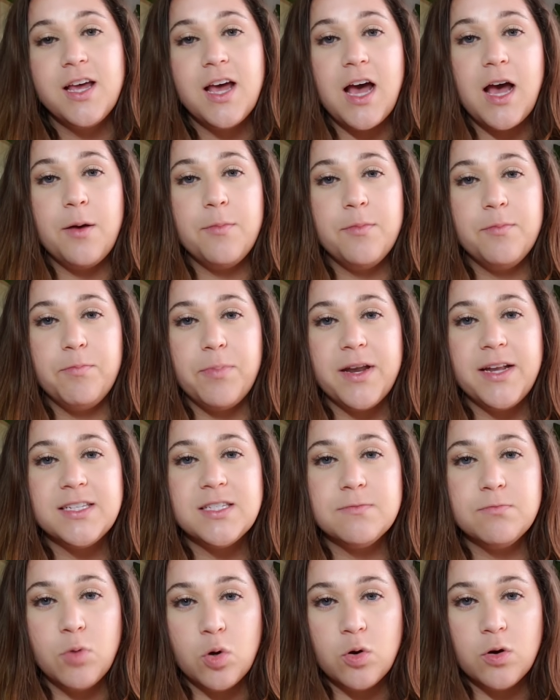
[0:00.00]
but
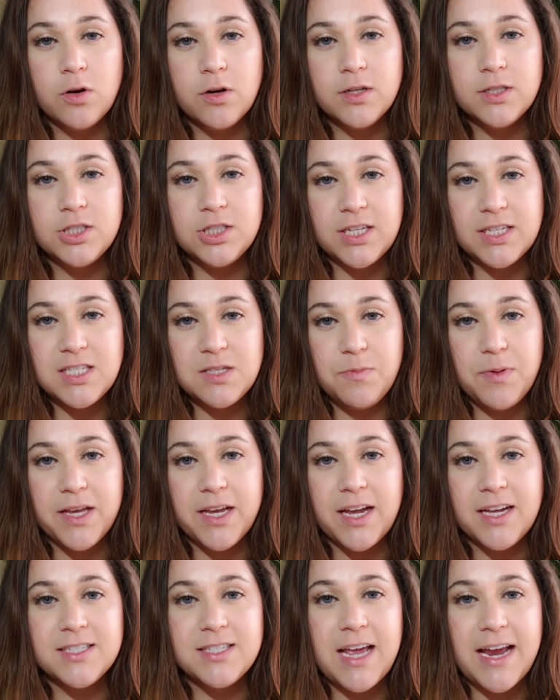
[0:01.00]
it's more just
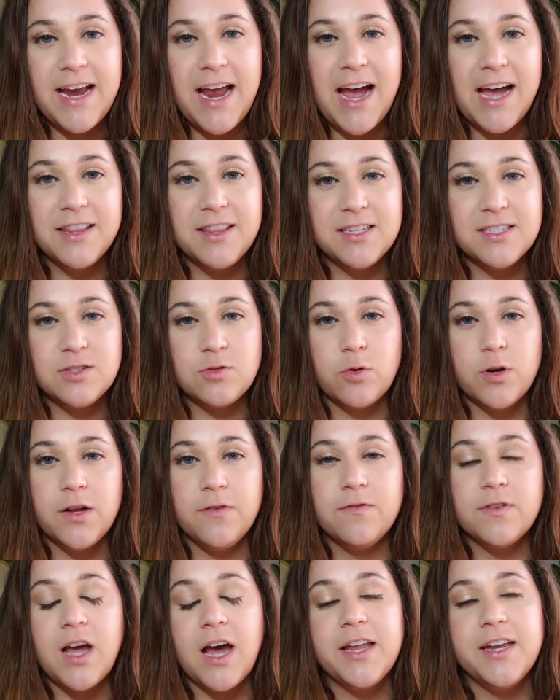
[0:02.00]
because I had this sort
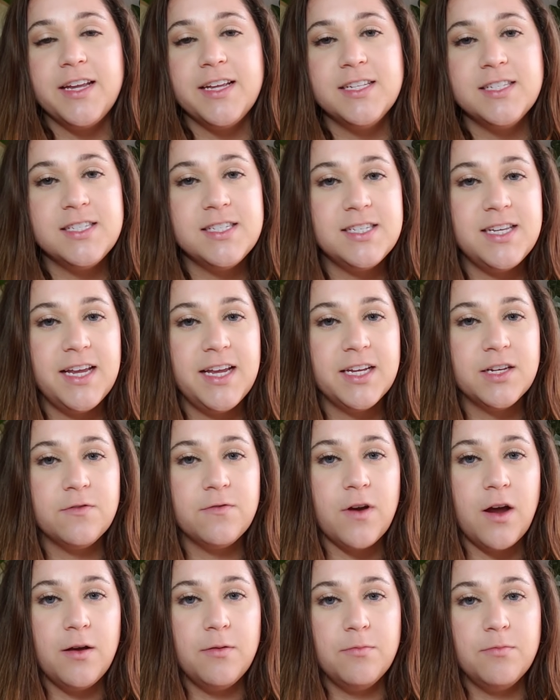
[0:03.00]
of gut instinct
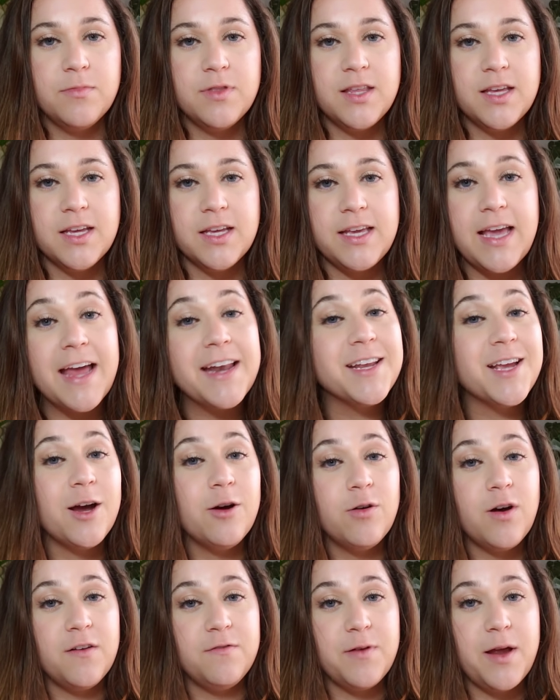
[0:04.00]
from the
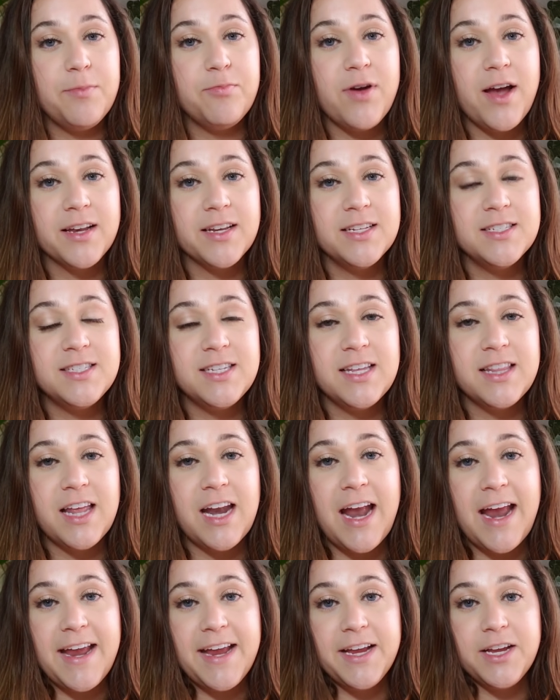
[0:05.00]
get-go of my pregnancy that
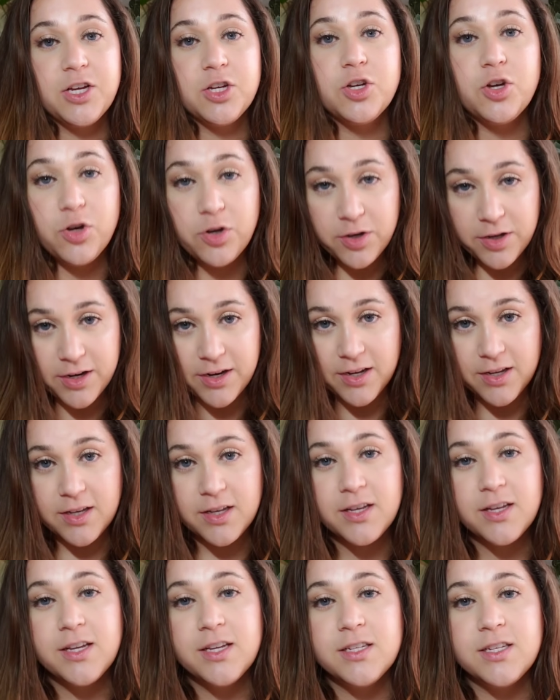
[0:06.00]
I could
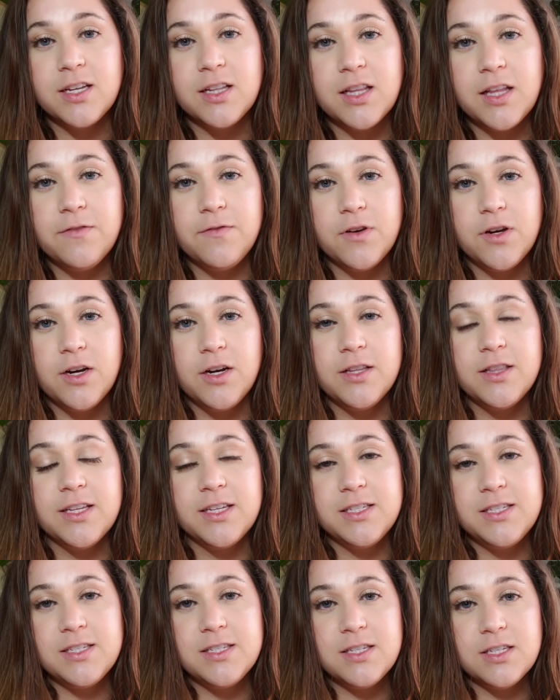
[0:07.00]
deliver
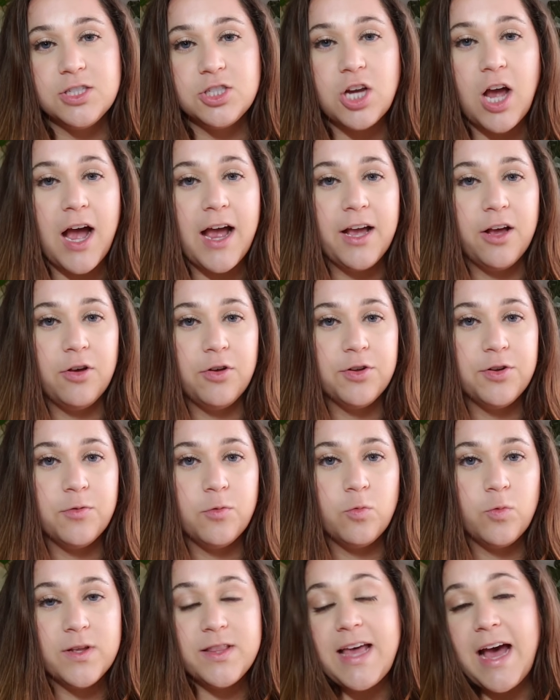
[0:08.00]
this child
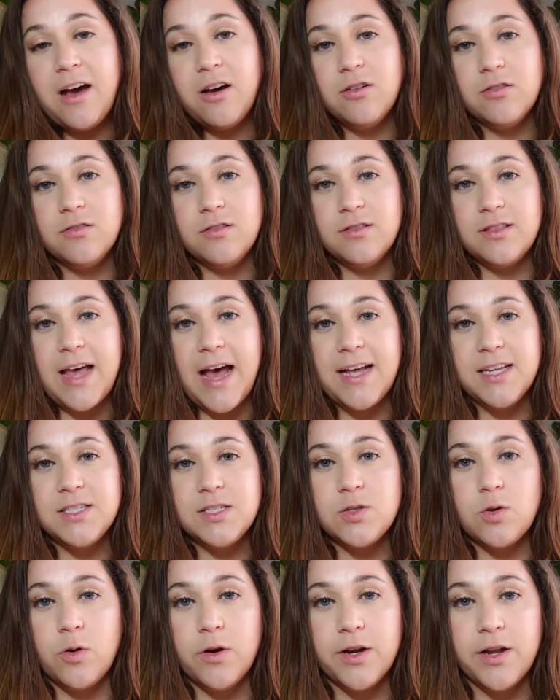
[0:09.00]
without that
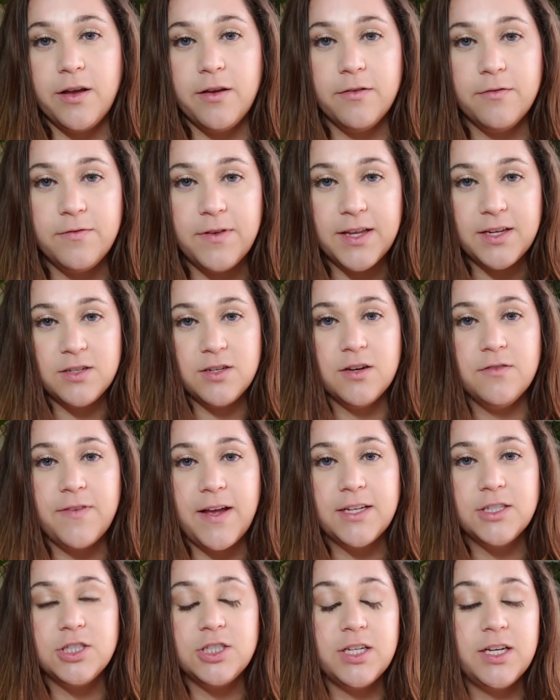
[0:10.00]
sort of
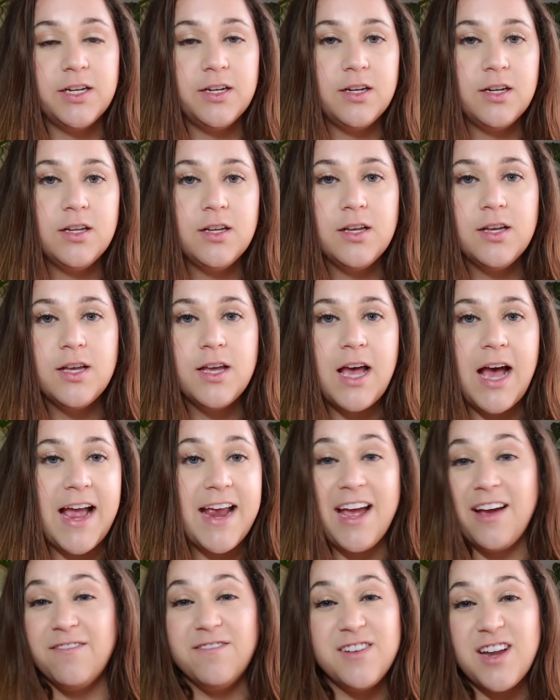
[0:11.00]
intervention. I
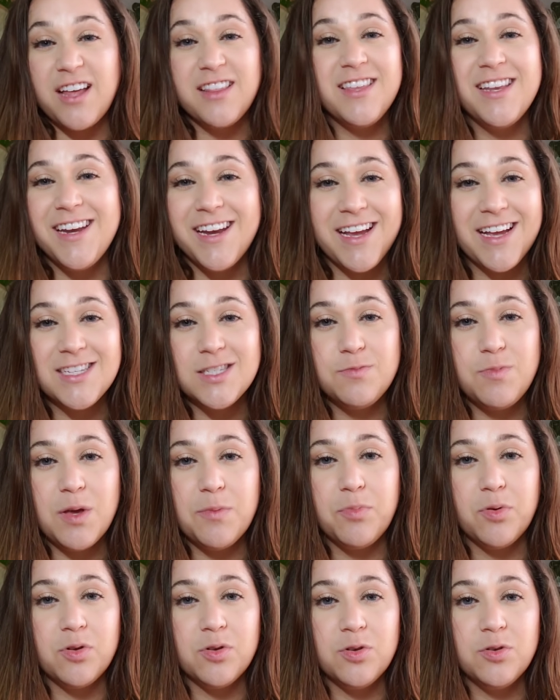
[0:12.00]
have nothing against
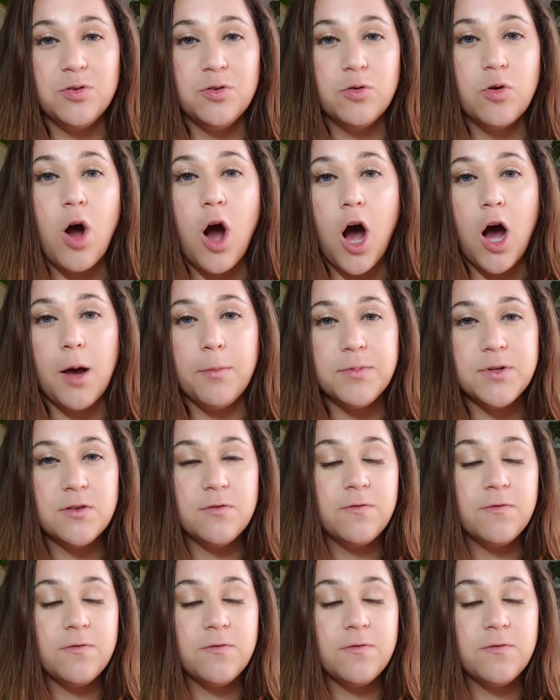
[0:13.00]
people who opt